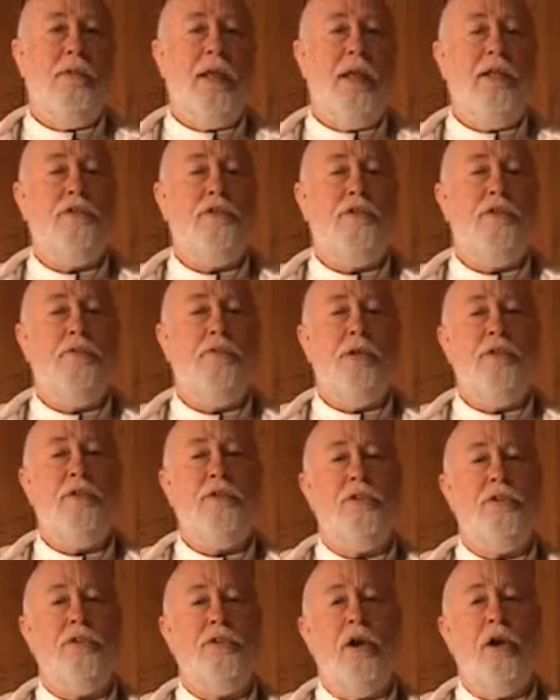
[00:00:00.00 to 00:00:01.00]
the answer
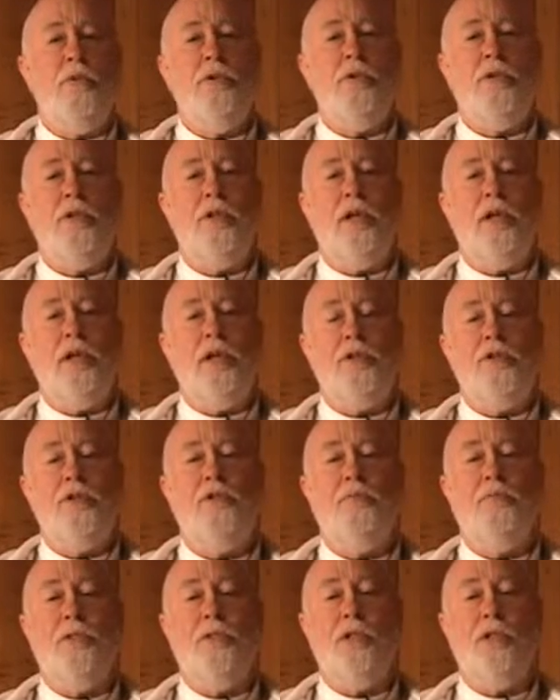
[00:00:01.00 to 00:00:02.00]
is it's not really any
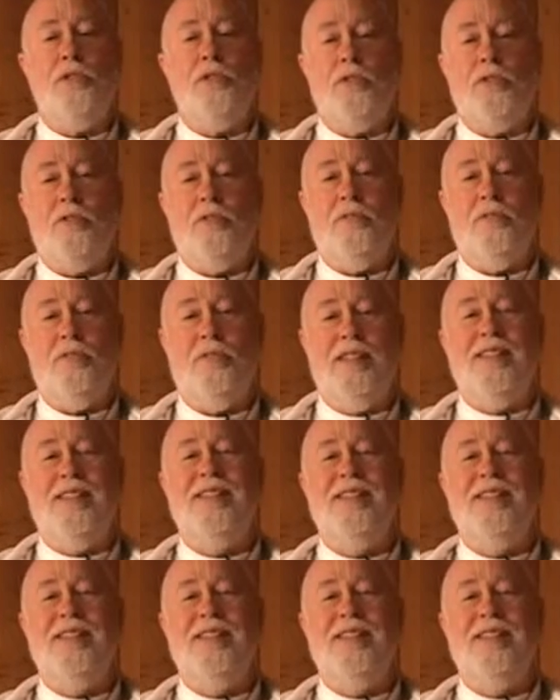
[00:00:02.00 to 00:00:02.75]
of your business.